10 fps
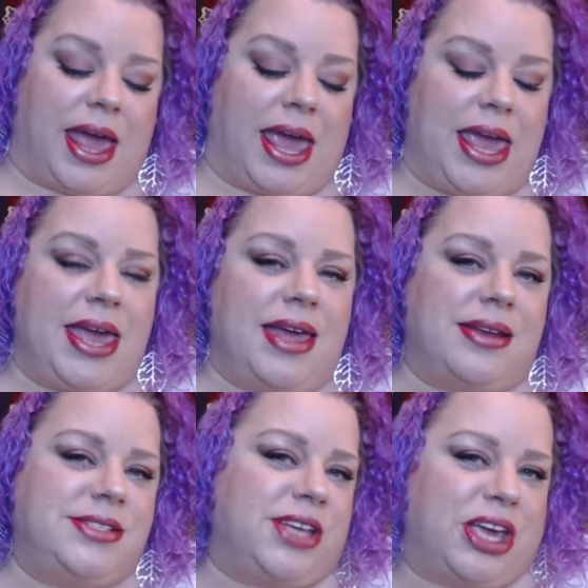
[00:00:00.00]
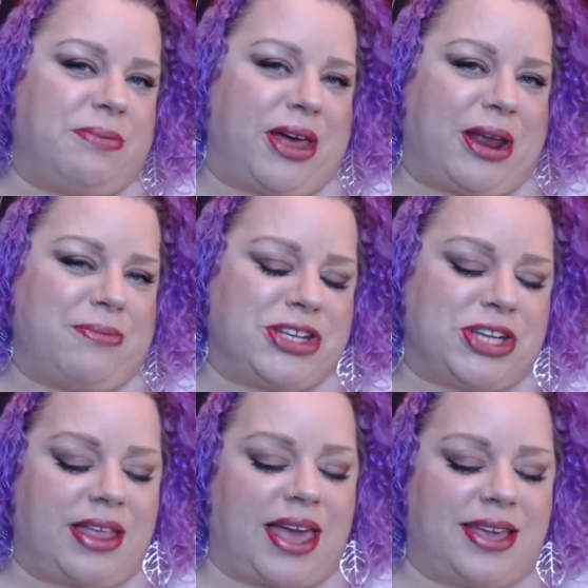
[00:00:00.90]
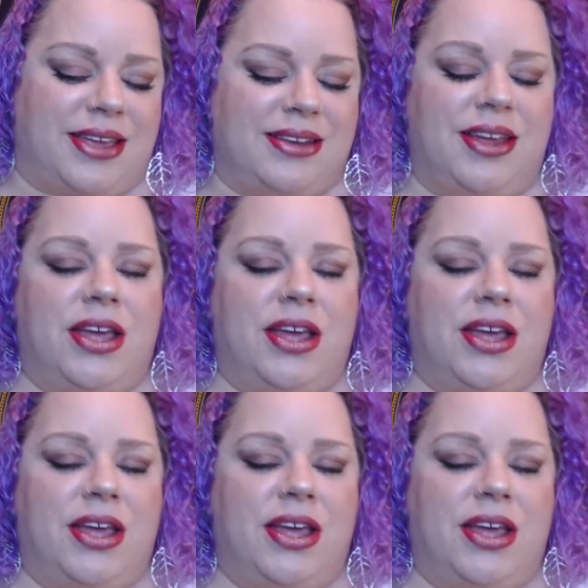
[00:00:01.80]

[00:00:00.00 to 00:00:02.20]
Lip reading: and tell you about how much I like it.